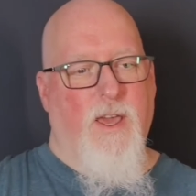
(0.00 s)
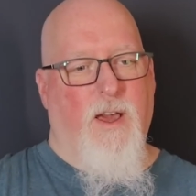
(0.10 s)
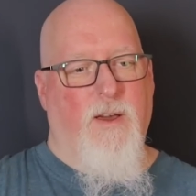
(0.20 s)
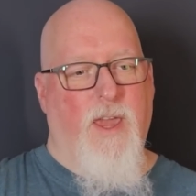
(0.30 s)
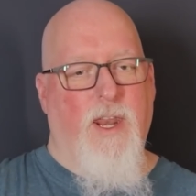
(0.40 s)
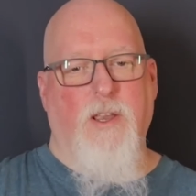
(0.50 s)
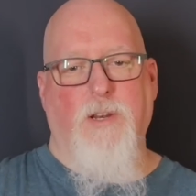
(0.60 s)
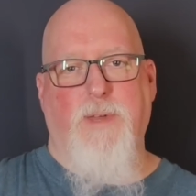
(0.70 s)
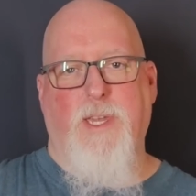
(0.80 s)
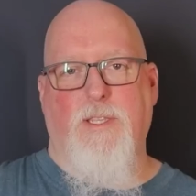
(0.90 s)
Uh, and I'm going
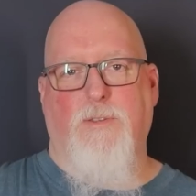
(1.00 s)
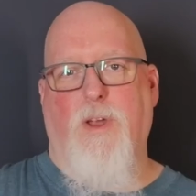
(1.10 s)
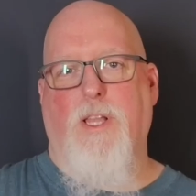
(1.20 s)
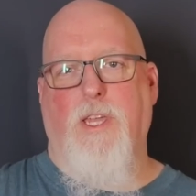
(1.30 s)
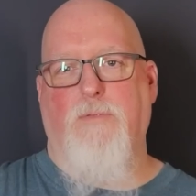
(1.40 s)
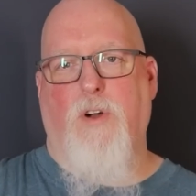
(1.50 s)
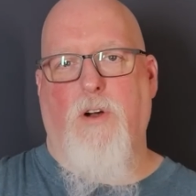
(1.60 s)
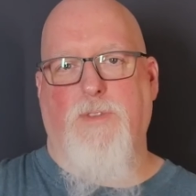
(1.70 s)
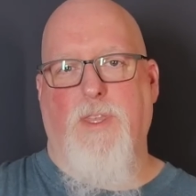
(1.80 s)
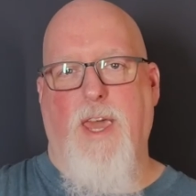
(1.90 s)
to be directly
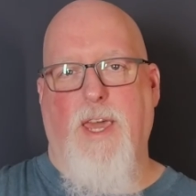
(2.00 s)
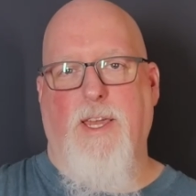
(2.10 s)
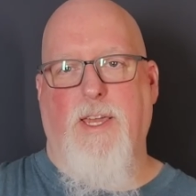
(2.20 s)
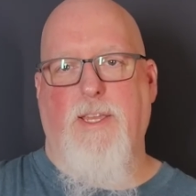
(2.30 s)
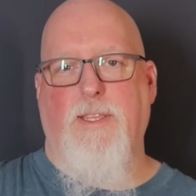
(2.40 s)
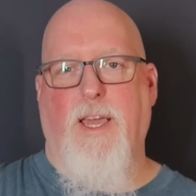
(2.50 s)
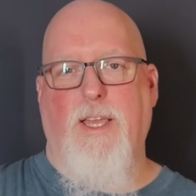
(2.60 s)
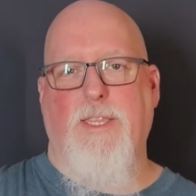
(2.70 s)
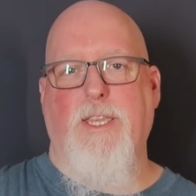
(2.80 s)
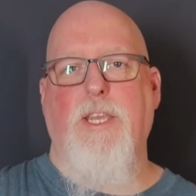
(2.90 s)
involved in that. I, I
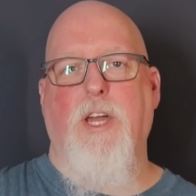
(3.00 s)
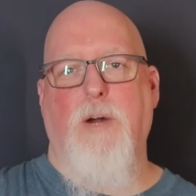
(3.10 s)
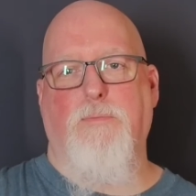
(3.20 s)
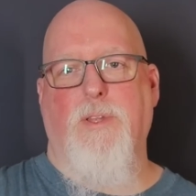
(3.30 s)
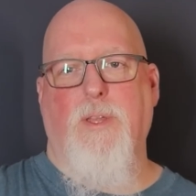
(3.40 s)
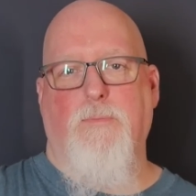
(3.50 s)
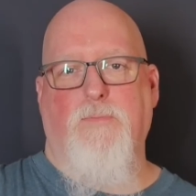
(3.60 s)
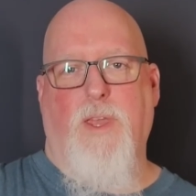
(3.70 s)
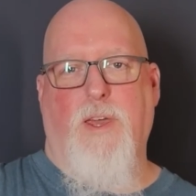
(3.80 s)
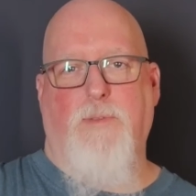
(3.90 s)
lead up
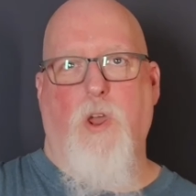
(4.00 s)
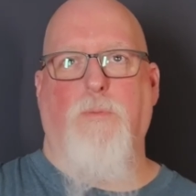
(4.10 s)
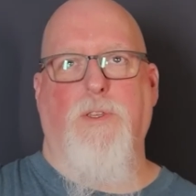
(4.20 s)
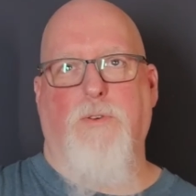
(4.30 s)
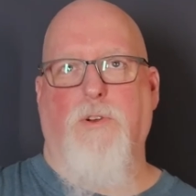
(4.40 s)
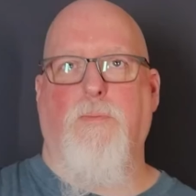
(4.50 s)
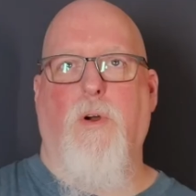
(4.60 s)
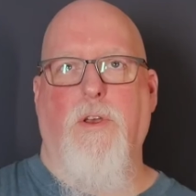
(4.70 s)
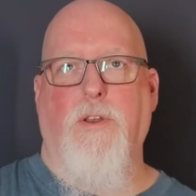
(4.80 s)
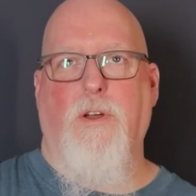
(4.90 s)
uh, the open source
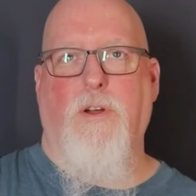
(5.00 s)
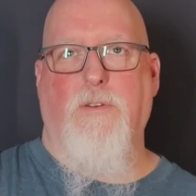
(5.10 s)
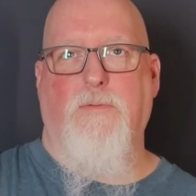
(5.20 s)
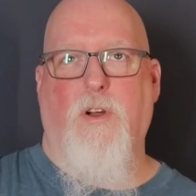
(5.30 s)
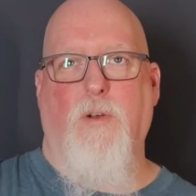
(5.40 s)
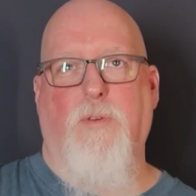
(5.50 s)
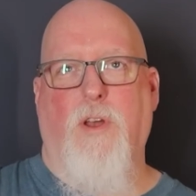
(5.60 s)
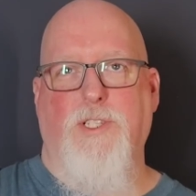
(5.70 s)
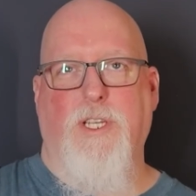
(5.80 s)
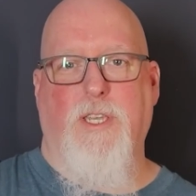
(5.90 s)
part of our
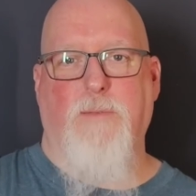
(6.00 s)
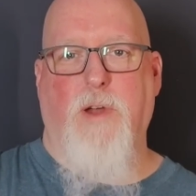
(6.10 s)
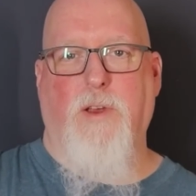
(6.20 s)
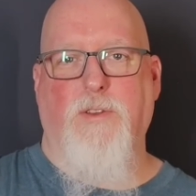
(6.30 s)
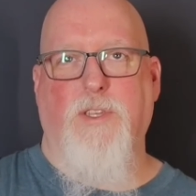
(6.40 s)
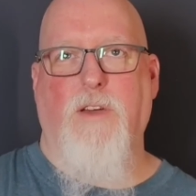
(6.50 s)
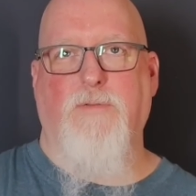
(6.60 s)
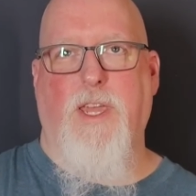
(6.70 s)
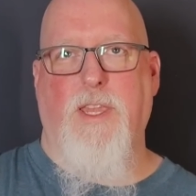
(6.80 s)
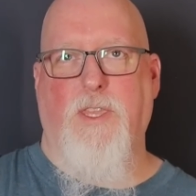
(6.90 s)
project at
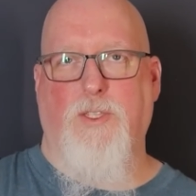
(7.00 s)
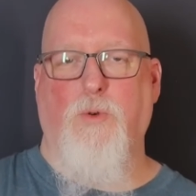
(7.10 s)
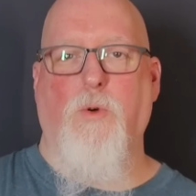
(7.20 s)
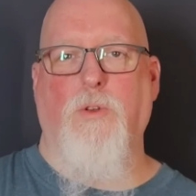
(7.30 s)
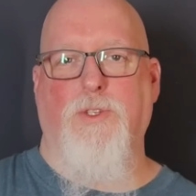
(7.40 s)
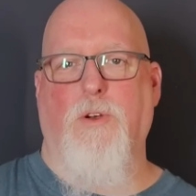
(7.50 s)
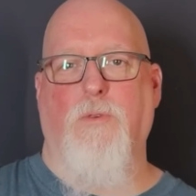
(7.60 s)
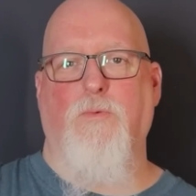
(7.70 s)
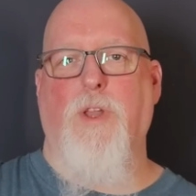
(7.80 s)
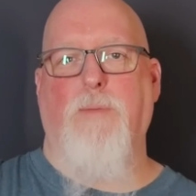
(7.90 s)
Microsoft, and the tools are a
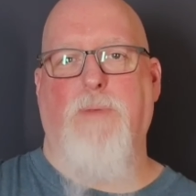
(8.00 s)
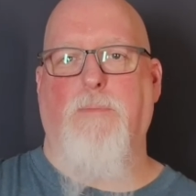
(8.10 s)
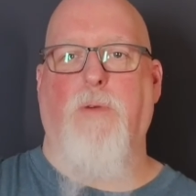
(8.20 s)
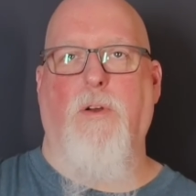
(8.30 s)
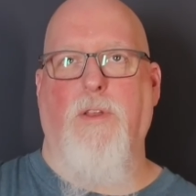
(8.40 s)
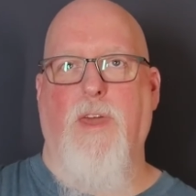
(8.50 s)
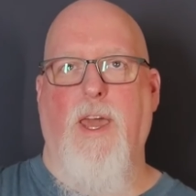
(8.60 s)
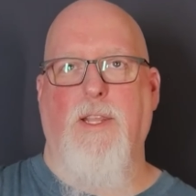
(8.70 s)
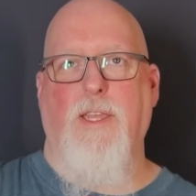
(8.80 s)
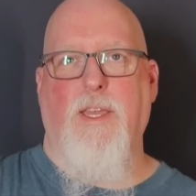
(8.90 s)
really big part of
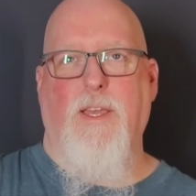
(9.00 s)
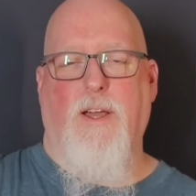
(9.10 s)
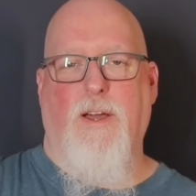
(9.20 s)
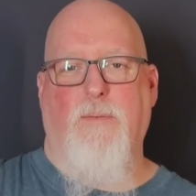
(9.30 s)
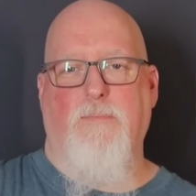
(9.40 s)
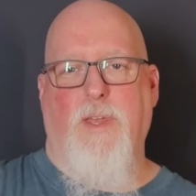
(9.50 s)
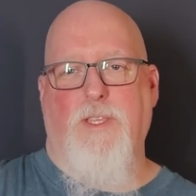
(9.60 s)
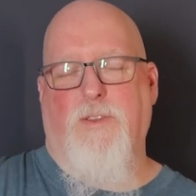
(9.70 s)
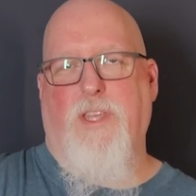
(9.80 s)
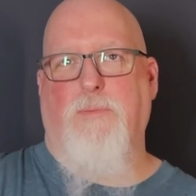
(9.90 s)
that. Um,
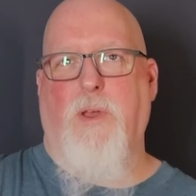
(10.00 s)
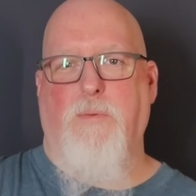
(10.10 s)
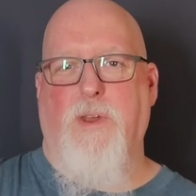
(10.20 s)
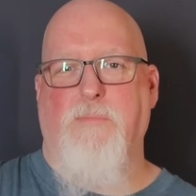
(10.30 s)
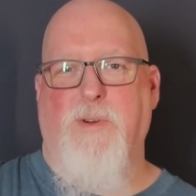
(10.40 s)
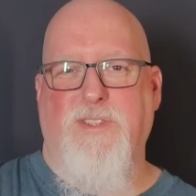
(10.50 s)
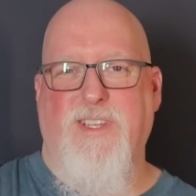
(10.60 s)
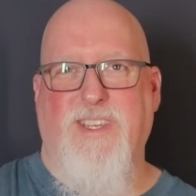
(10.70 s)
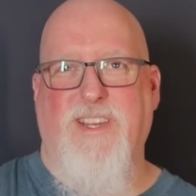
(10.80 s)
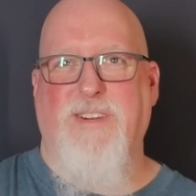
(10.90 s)
and so that's probably what I'm most
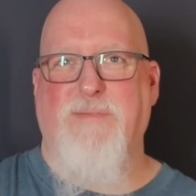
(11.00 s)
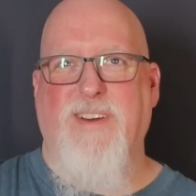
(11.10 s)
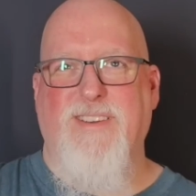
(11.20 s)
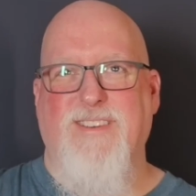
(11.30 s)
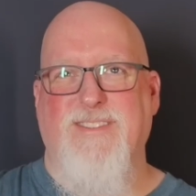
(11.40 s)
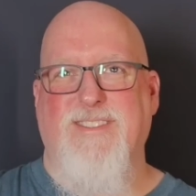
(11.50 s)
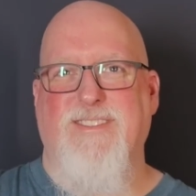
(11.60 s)
excited about here.